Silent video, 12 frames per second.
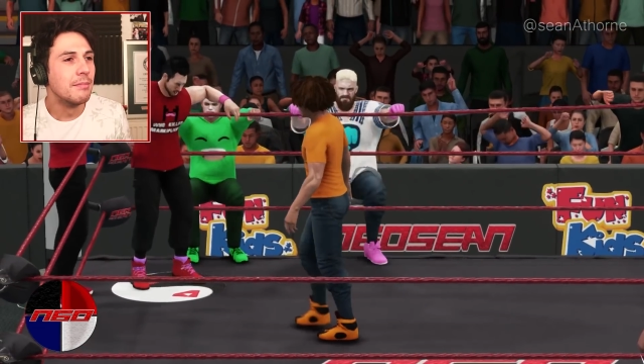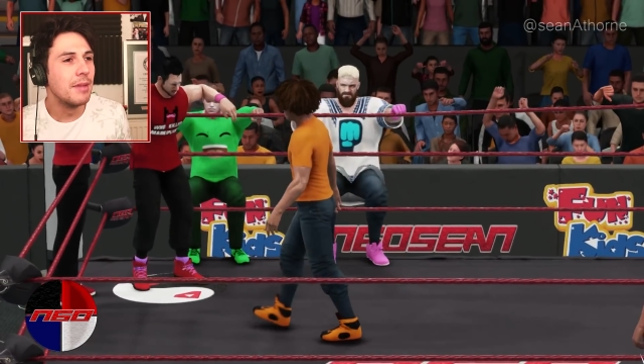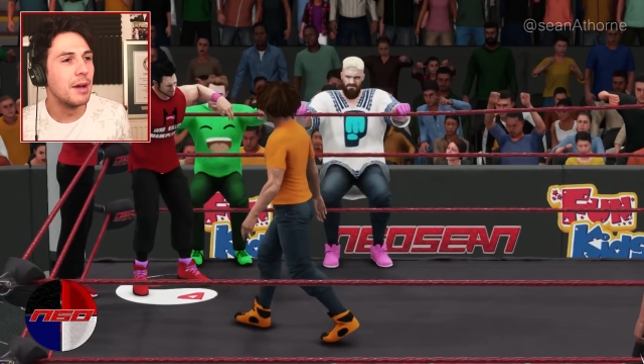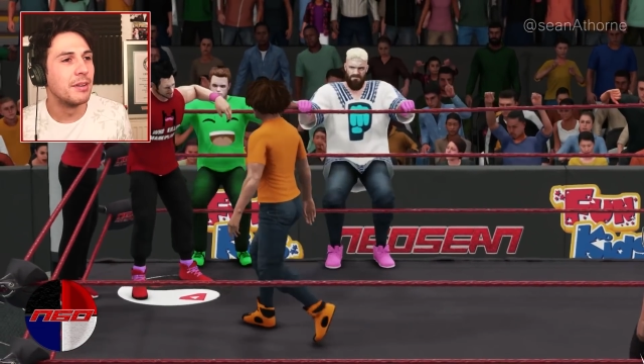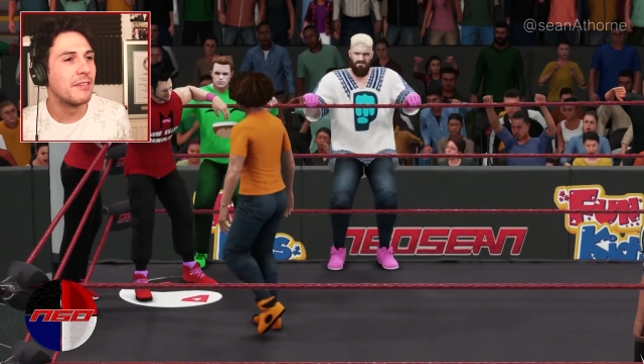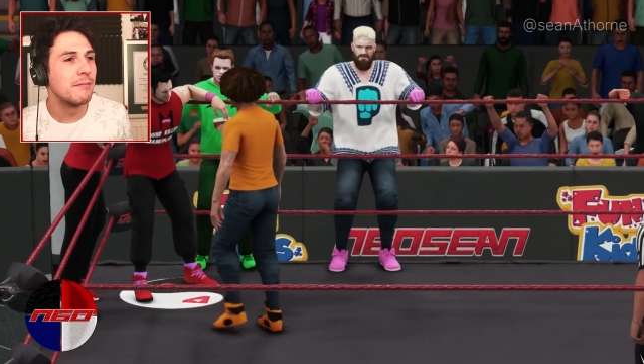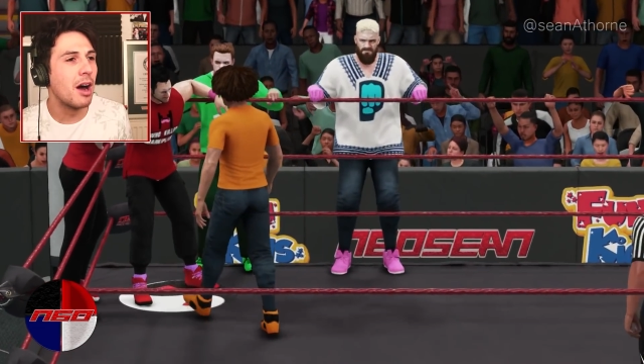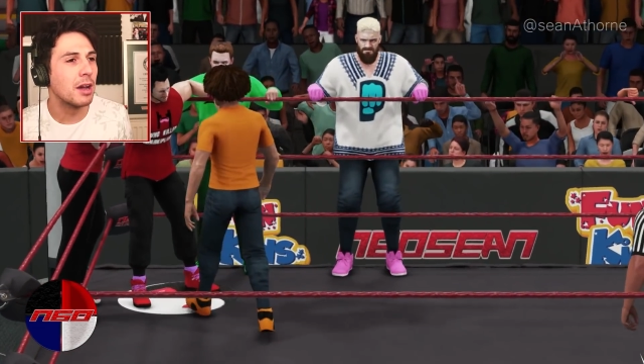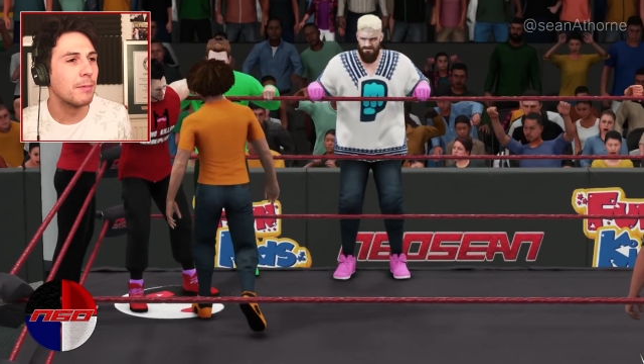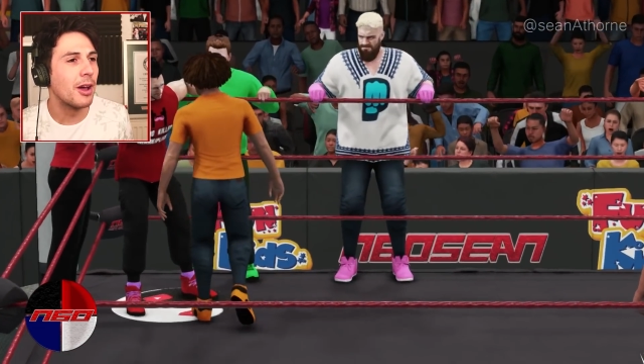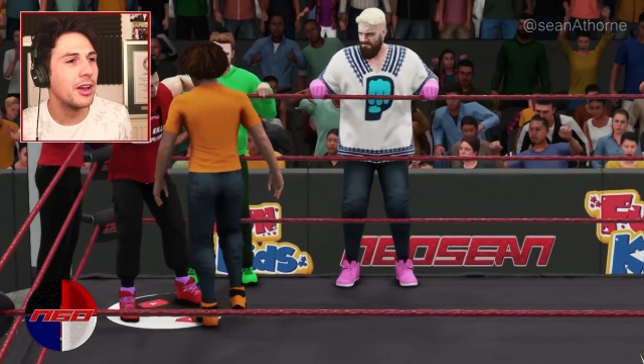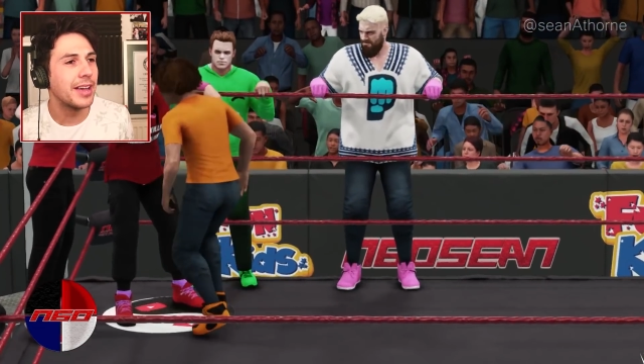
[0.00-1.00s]
moment for
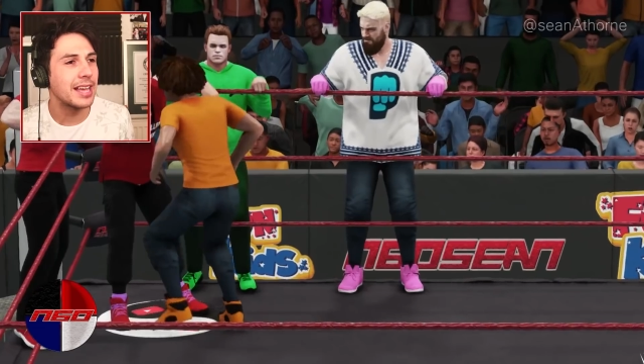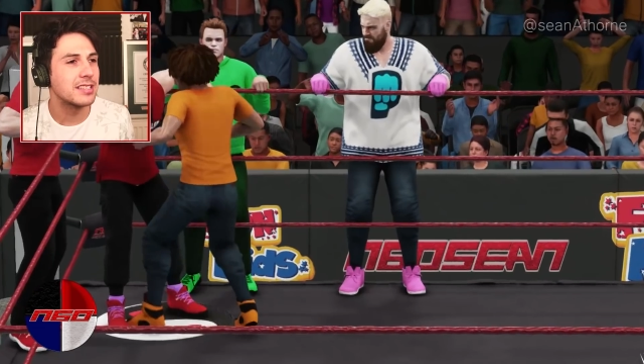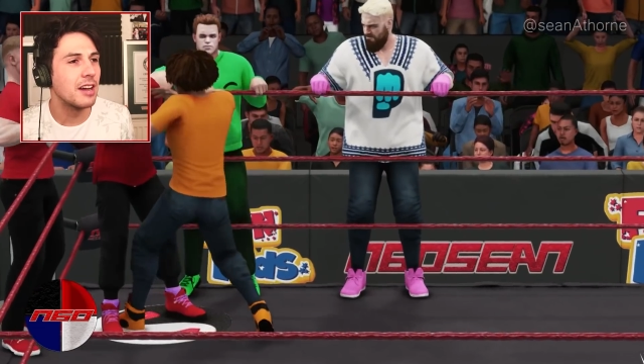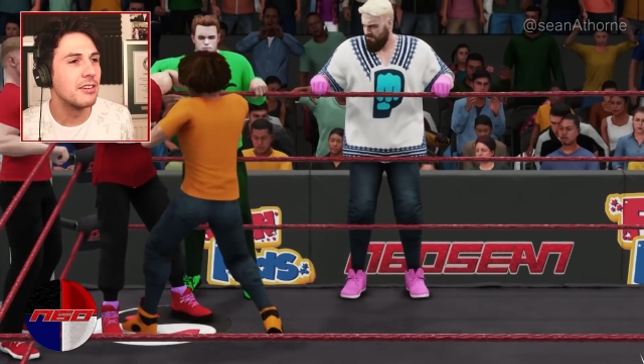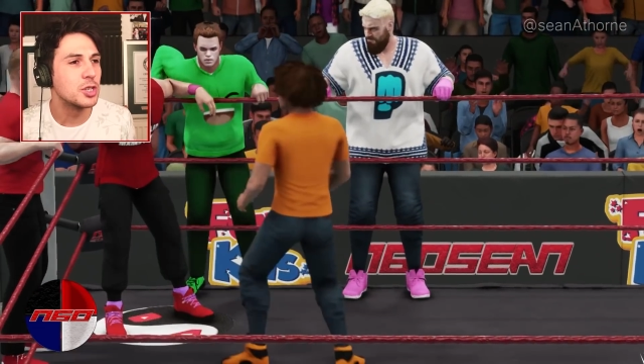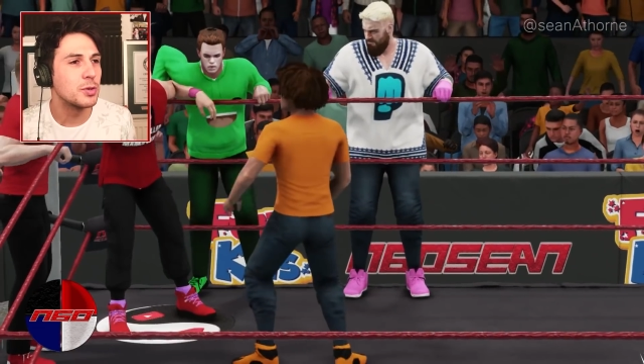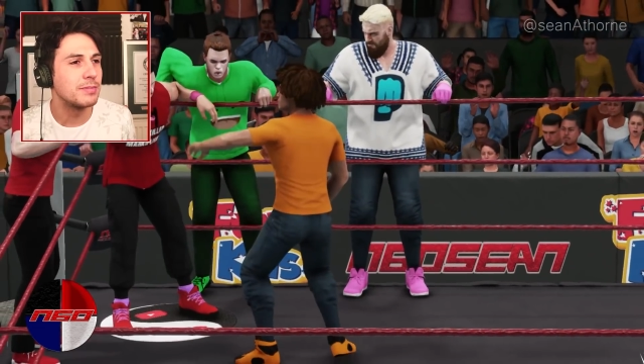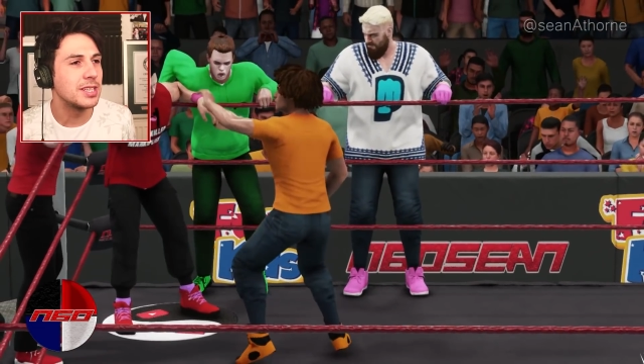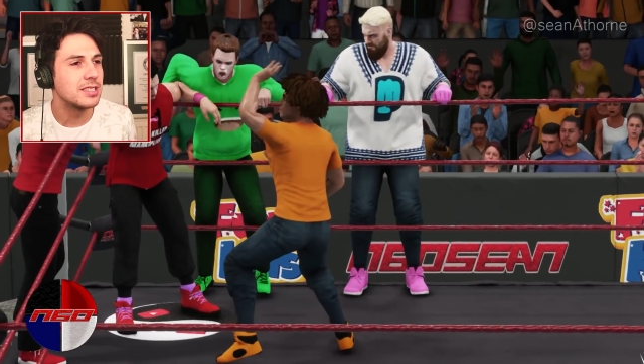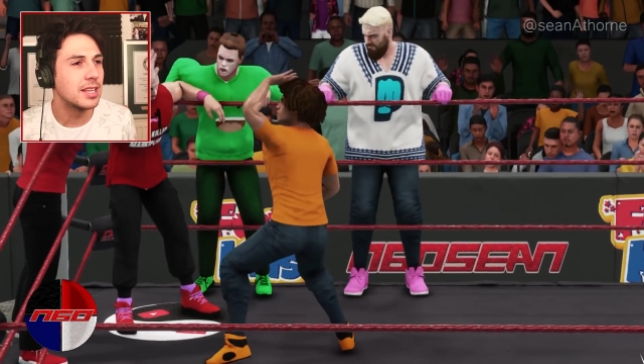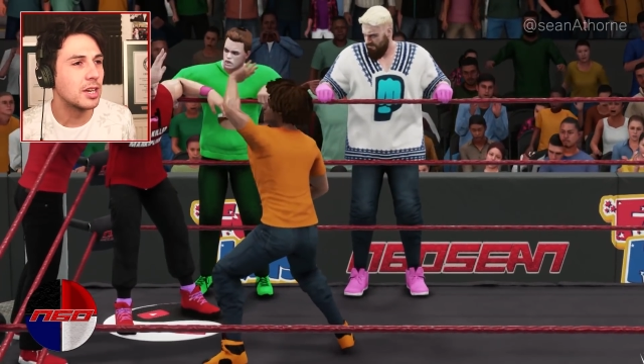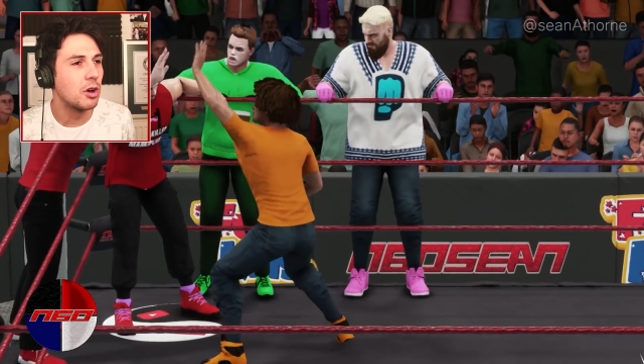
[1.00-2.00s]
Markiplier, who gets Irish whipped
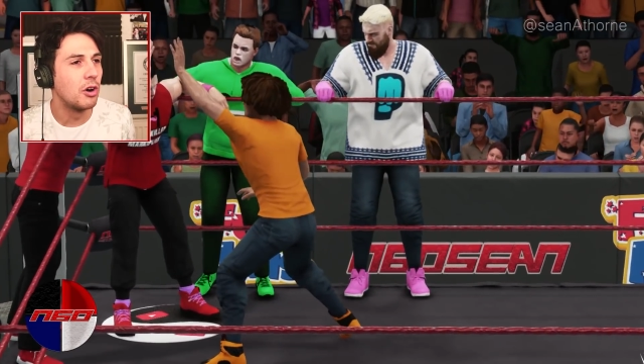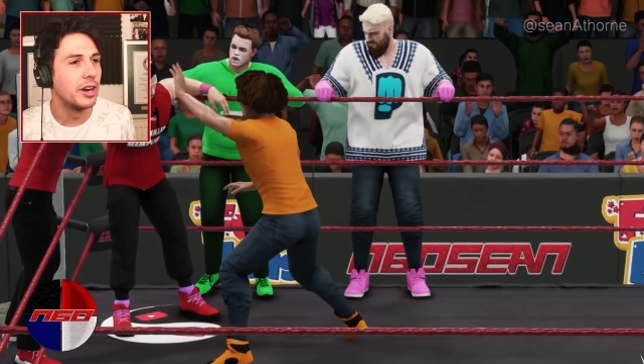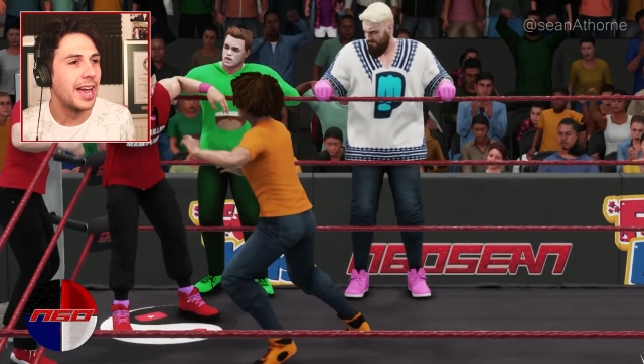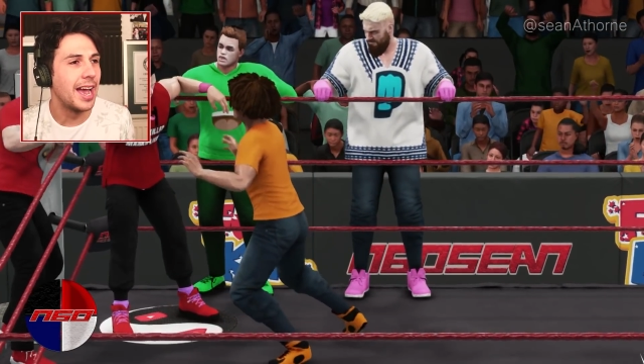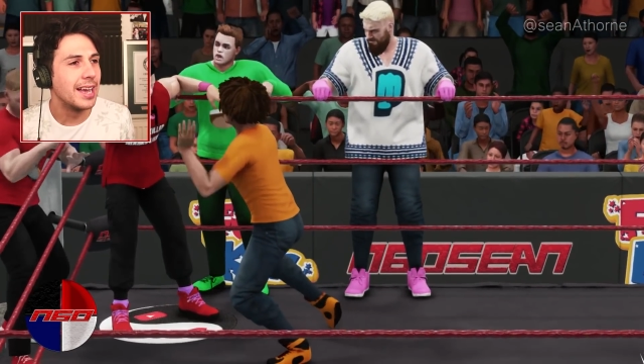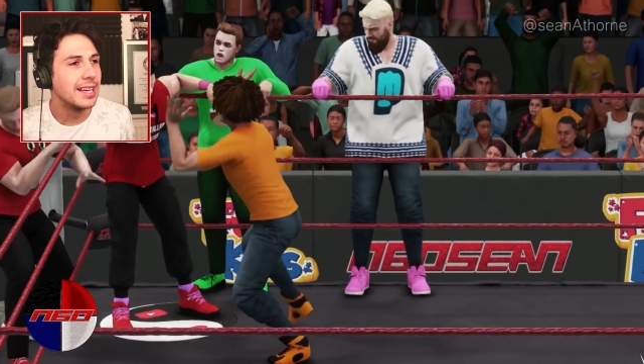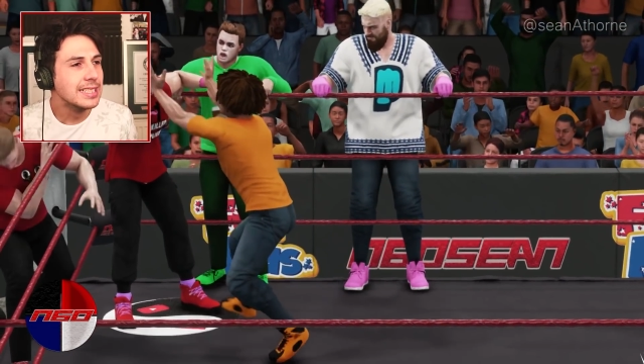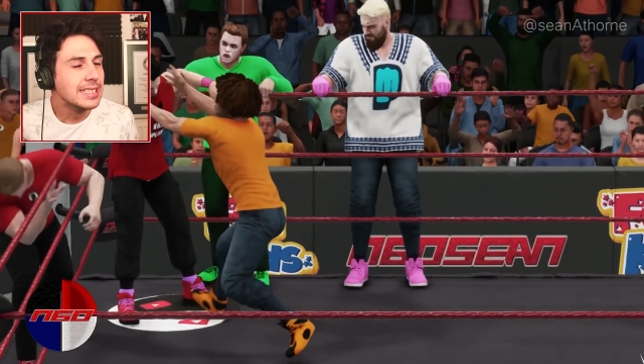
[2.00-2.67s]
into the corner here.